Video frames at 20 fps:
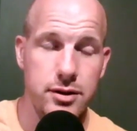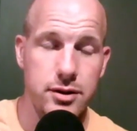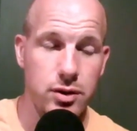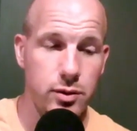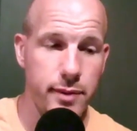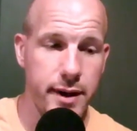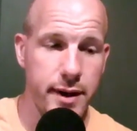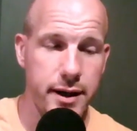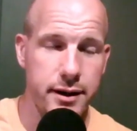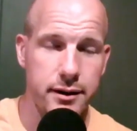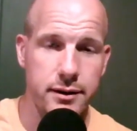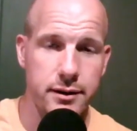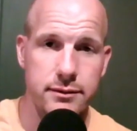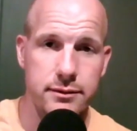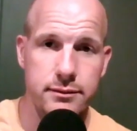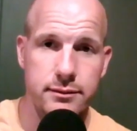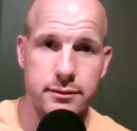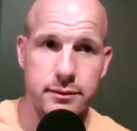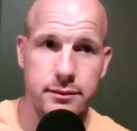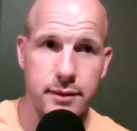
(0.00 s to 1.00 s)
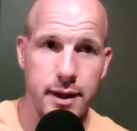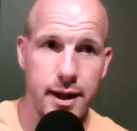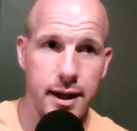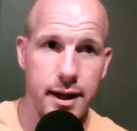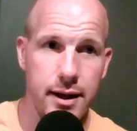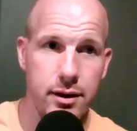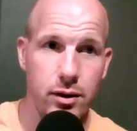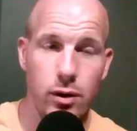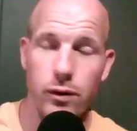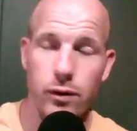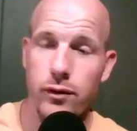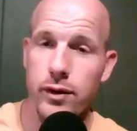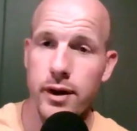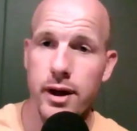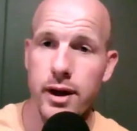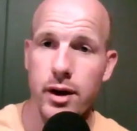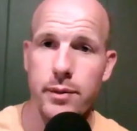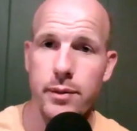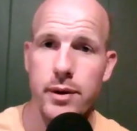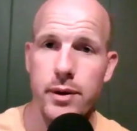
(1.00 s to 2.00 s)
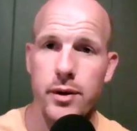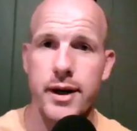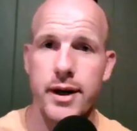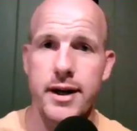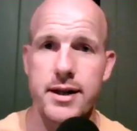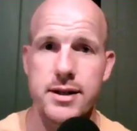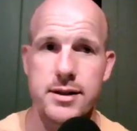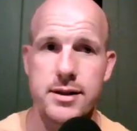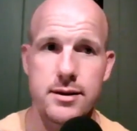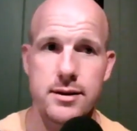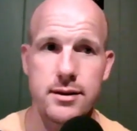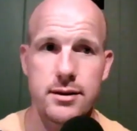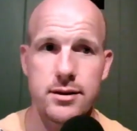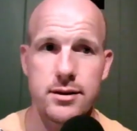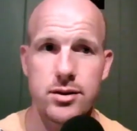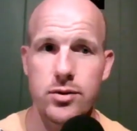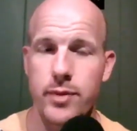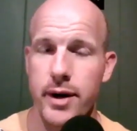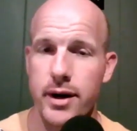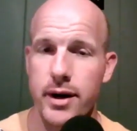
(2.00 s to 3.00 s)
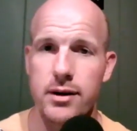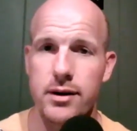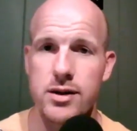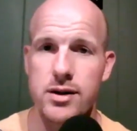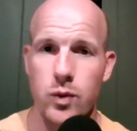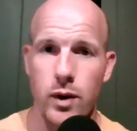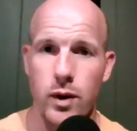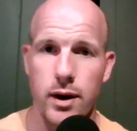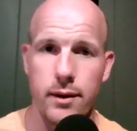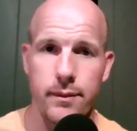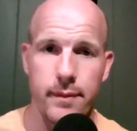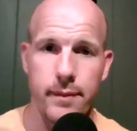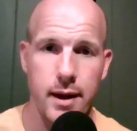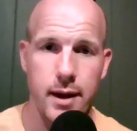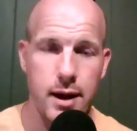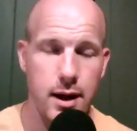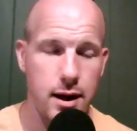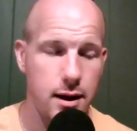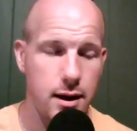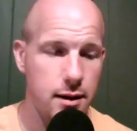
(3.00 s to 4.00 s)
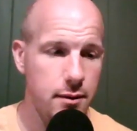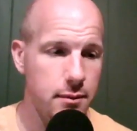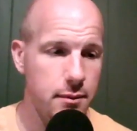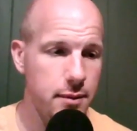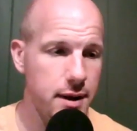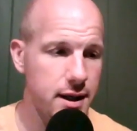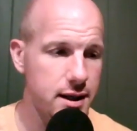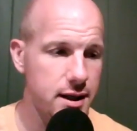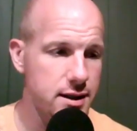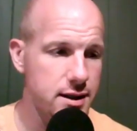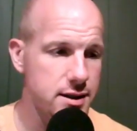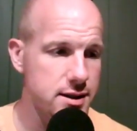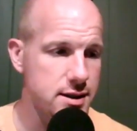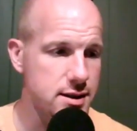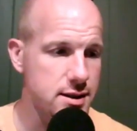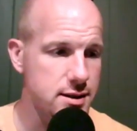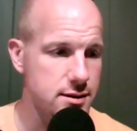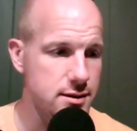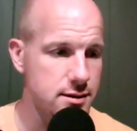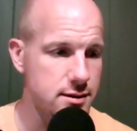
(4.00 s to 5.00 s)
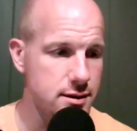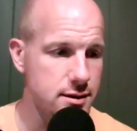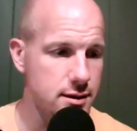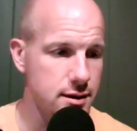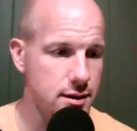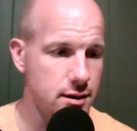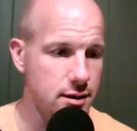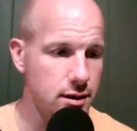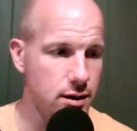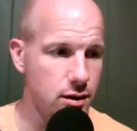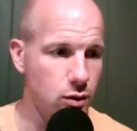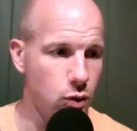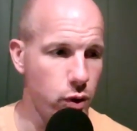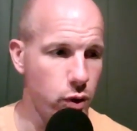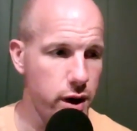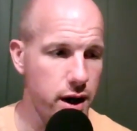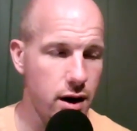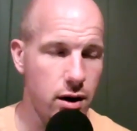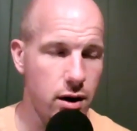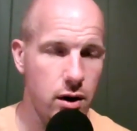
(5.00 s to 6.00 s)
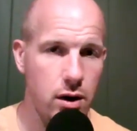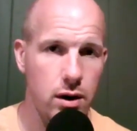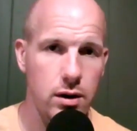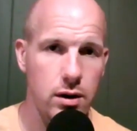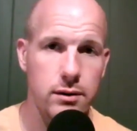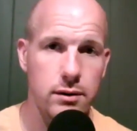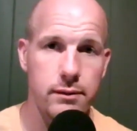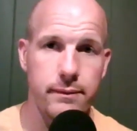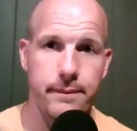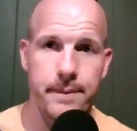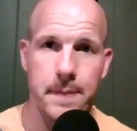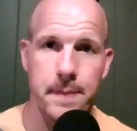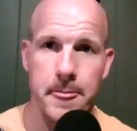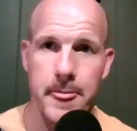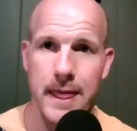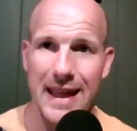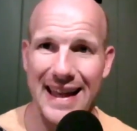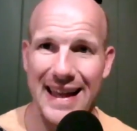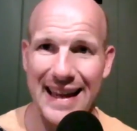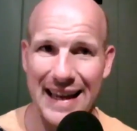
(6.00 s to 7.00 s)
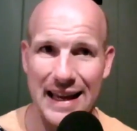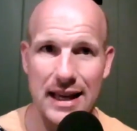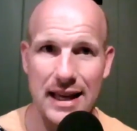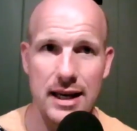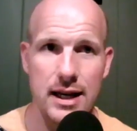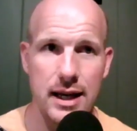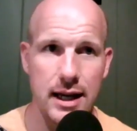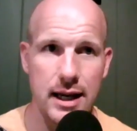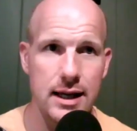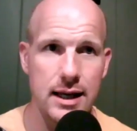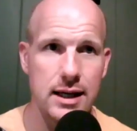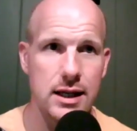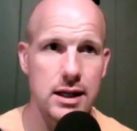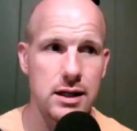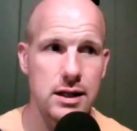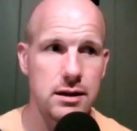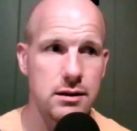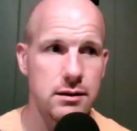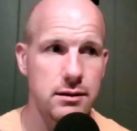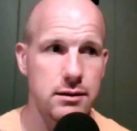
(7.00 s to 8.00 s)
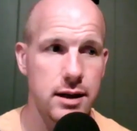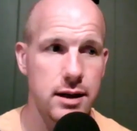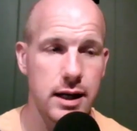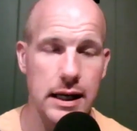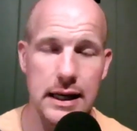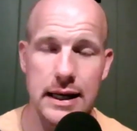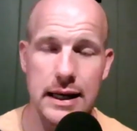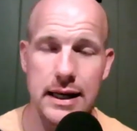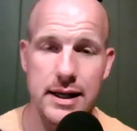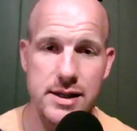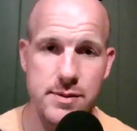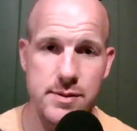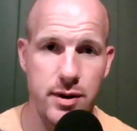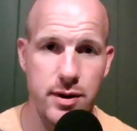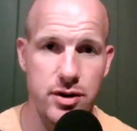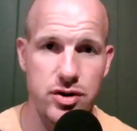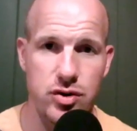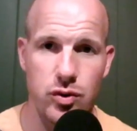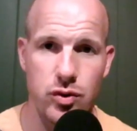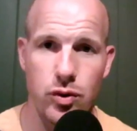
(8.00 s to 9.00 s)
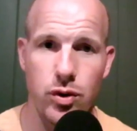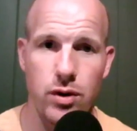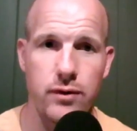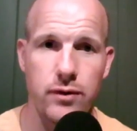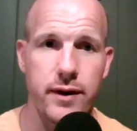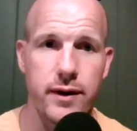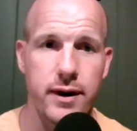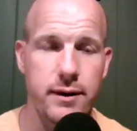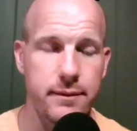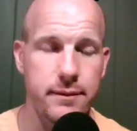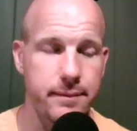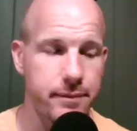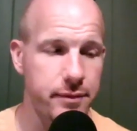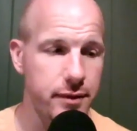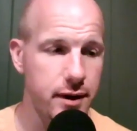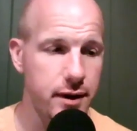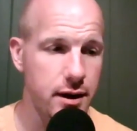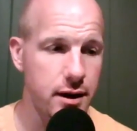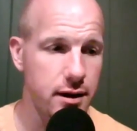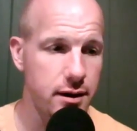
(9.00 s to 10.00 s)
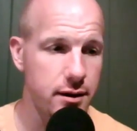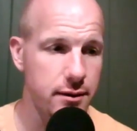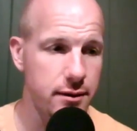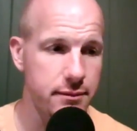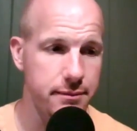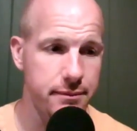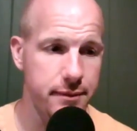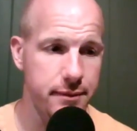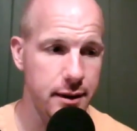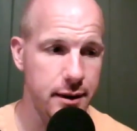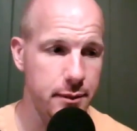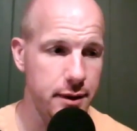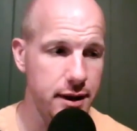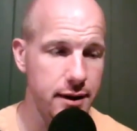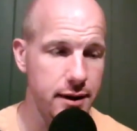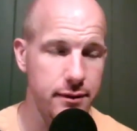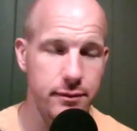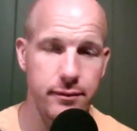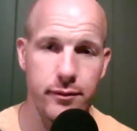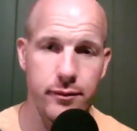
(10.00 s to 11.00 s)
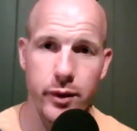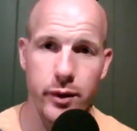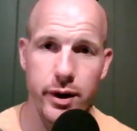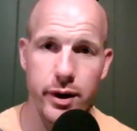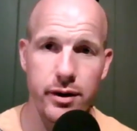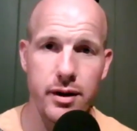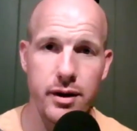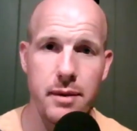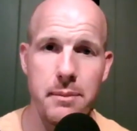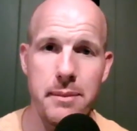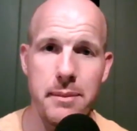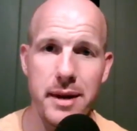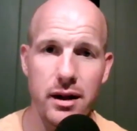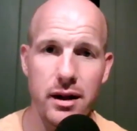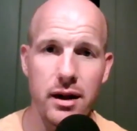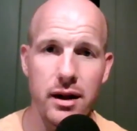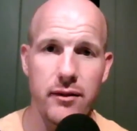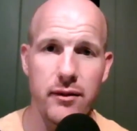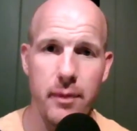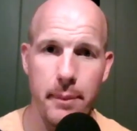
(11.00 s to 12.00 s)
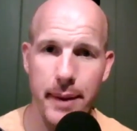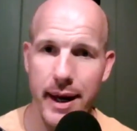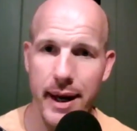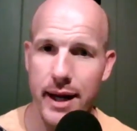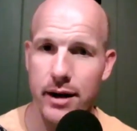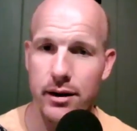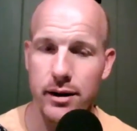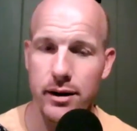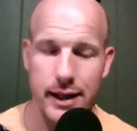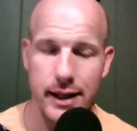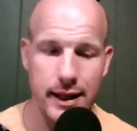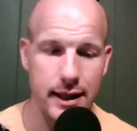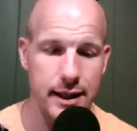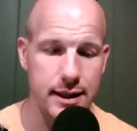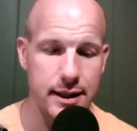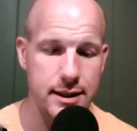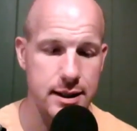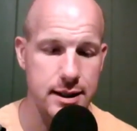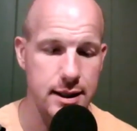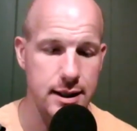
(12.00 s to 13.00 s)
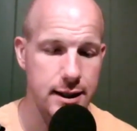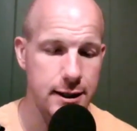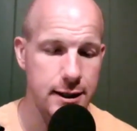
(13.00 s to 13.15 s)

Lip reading: do better and hopefully help you guys do better as well, because we are in a spiritual warfare. Now, I mean, we are in the middle of a battle, and